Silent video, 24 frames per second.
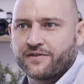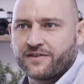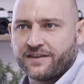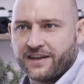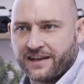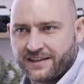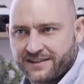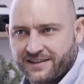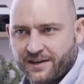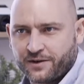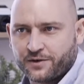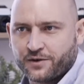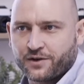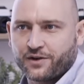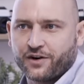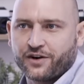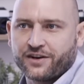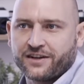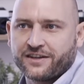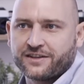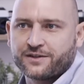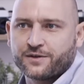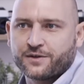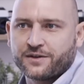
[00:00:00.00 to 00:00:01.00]
Yes. That's how you
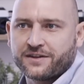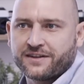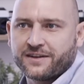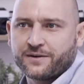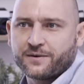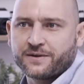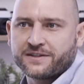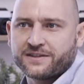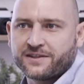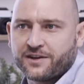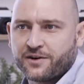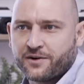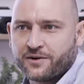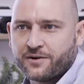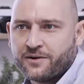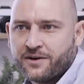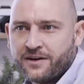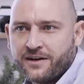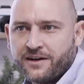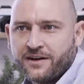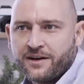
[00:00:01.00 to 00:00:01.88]
got into it. There was no